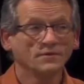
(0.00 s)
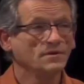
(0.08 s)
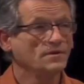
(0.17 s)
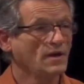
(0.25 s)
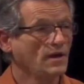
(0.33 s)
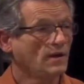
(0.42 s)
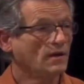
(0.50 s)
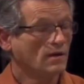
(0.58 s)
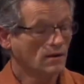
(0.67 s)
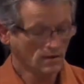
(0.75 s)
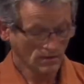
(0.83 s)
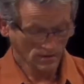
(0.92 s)
today.
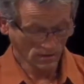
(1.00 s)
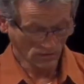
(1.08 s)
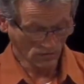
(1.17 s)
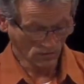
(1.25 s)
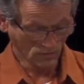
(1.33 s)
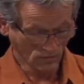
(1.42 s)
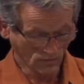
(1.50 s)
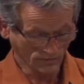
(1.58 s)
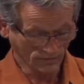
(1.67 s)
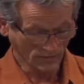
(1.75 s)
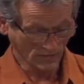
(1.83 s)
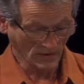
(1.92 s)

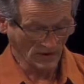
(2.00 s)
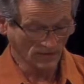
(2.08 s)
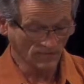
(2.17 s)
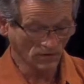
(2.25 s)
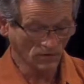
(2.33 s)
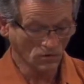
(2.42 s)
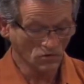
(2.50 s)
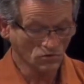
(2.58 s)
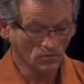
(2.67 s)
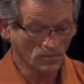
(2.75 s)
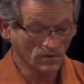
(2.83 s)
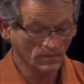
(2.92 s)
Um, if your
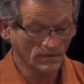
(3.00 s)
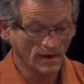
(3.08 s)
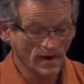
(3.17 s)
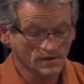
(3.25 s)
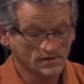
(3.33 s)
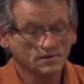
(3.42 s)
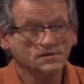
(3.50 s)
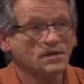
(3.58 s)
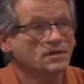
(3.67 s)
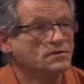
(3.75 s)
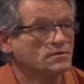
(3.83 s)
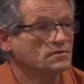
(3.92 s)
local public access
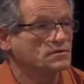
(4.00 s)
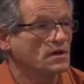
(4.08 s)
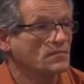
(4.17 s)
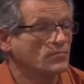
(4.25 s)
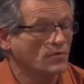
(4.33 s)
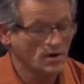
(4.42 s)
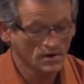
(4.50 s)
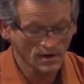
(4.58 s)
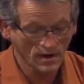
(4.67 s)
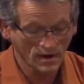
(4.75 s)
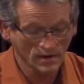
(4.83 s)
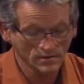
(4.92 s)
station does not
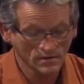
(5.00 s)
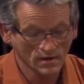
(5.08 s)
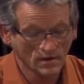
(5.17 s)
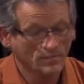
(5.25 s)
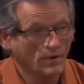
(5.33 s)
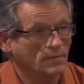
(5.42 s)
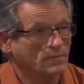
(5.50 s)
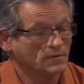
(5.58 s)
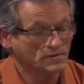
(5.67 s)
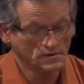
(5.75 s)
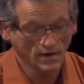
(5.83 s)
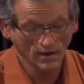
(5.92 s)
broadcast
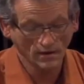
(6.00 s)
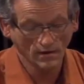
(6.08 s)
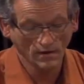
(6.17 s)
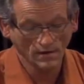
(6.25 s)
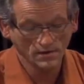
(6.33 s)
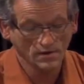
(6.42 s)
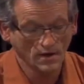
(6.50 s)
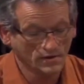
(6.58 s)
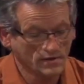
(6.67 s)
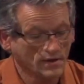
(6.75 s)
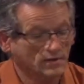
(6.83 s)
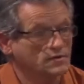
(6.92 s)
populist dialogues,
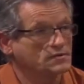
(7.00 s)
contact the